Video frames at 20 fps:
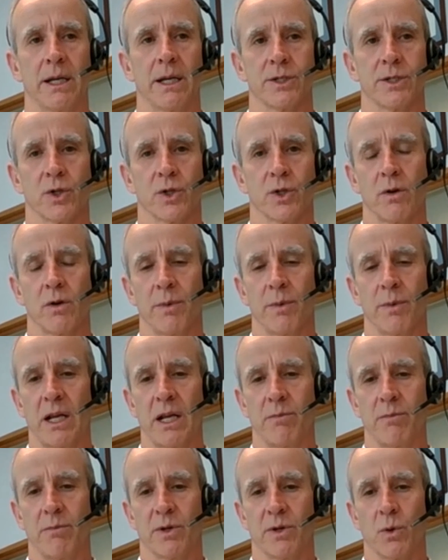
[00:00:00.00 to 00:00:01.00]
doesn't
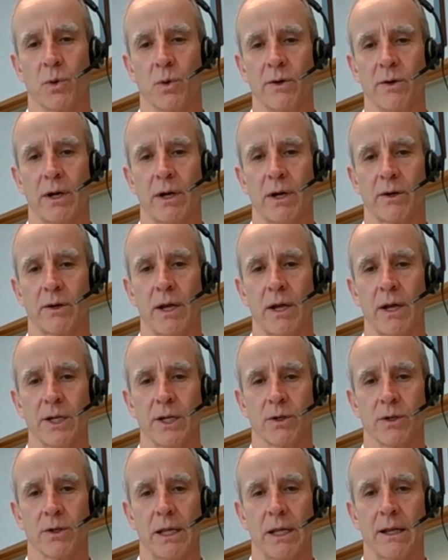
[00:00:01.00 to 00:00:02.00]
discriminate between
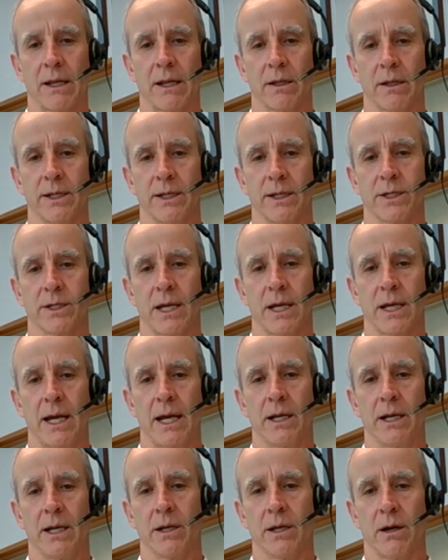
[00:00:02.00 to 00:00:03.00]
recreational athletes
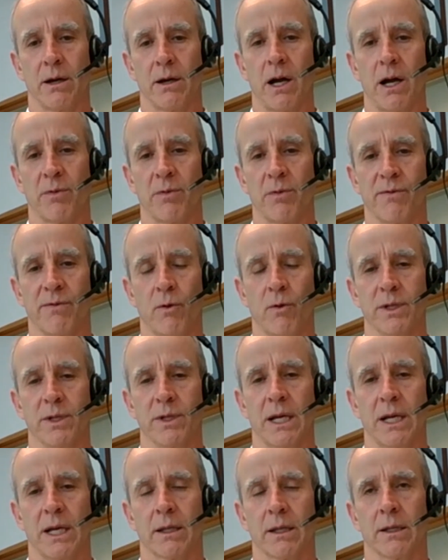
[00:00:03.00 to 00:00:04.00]
and high
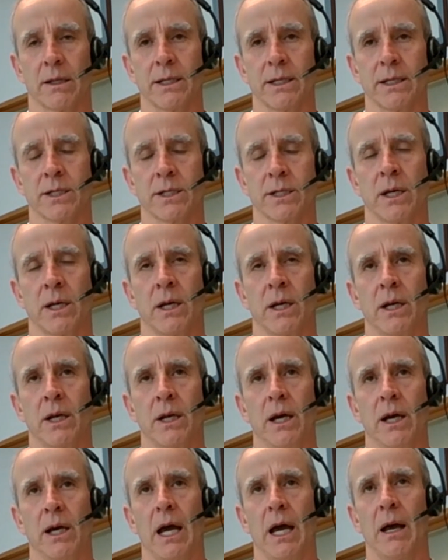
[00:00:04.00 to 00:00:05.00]
performance athletes.
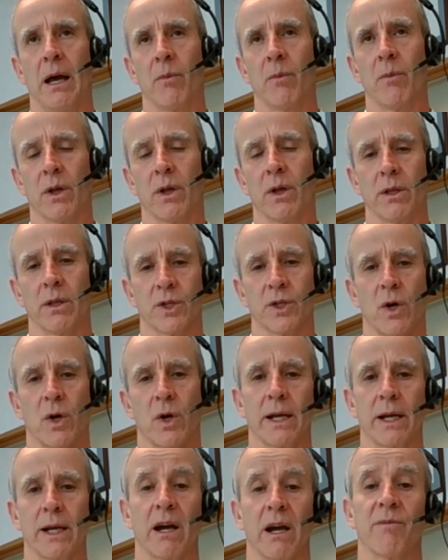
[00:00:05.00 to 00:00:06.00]
The
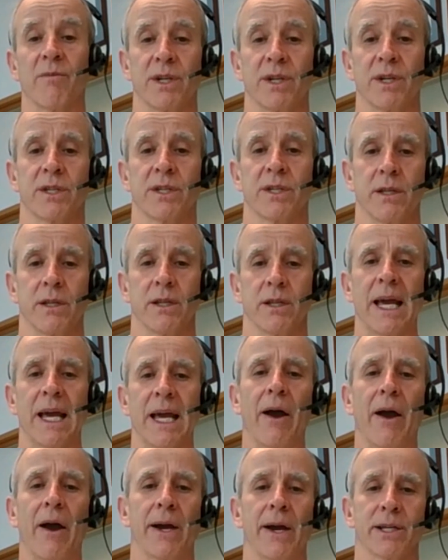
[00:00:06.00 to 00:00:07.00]
Australian government has said that
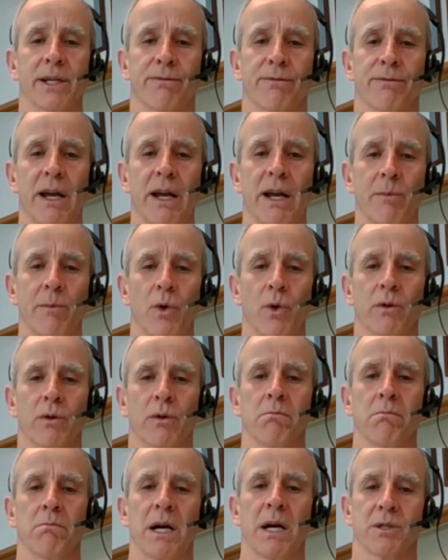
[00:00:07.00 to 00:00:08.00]
the AIS
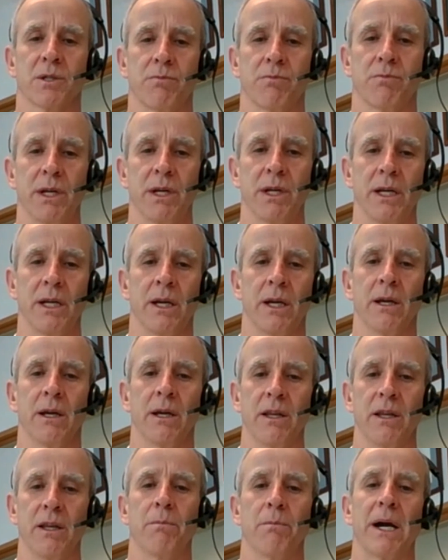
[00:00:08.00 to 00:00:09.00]
framework must be
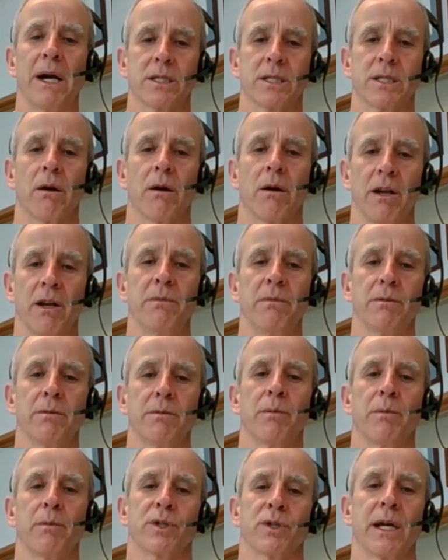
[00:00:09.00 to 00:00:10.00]
the baseline
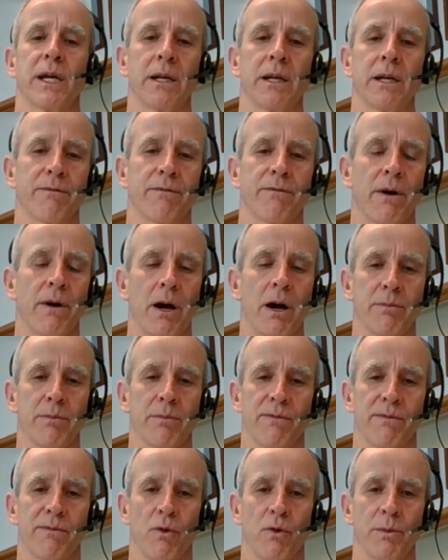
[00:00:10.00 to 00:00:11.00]
minimum standard for high
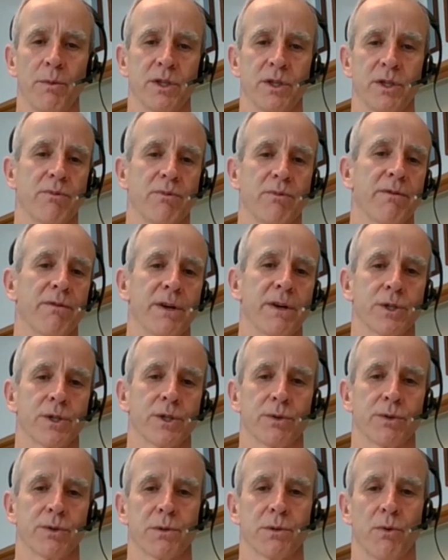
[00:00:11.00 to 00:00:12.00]
performance and
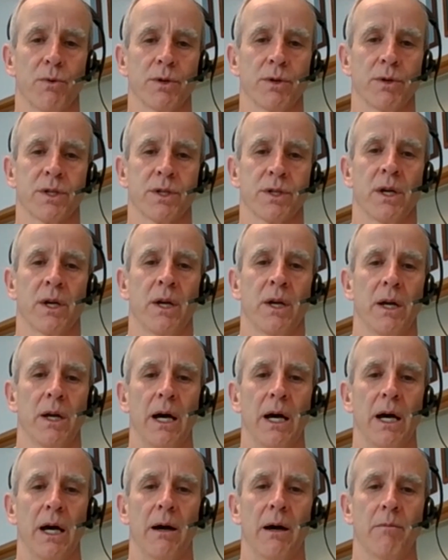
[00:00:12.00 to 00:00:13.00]
professional sports
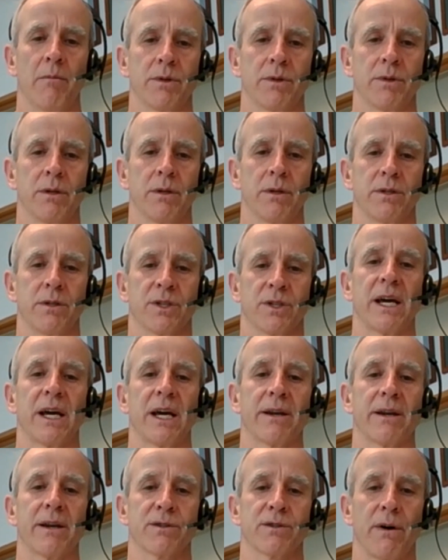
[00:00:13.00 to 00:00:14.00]
to
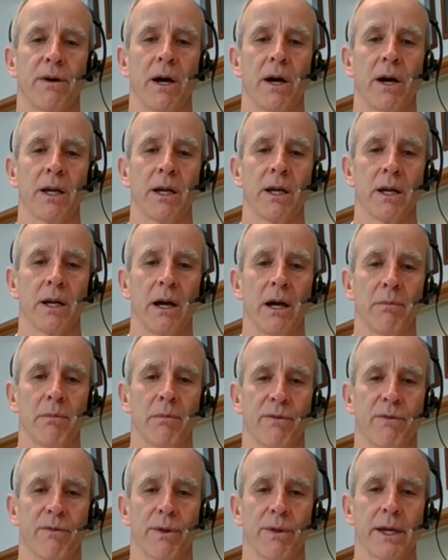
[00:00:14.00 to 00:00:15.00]
satisfy
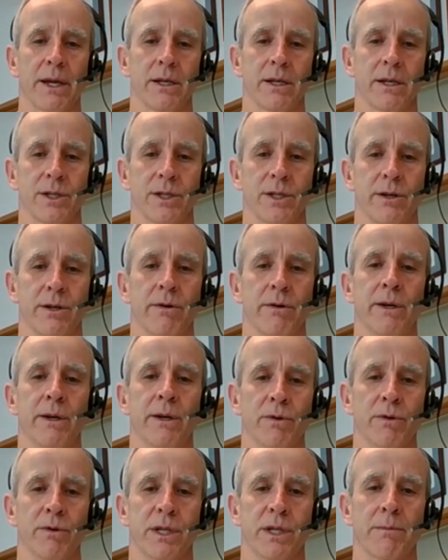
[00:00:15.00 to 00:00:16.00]
before they consider
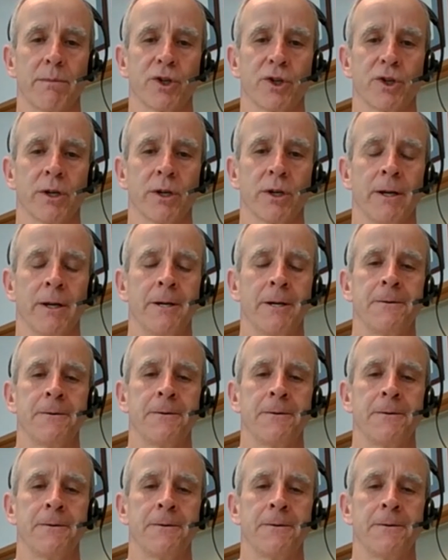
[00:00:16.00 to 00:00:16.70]
any resumption.